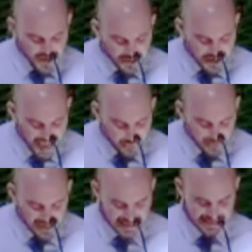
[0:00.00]
how it
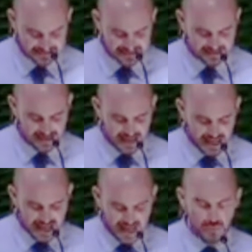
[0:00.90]
is
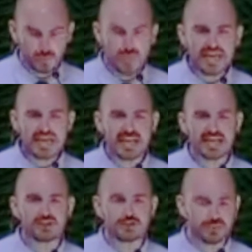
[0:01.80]
that we can
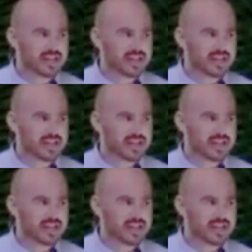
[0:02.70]
treat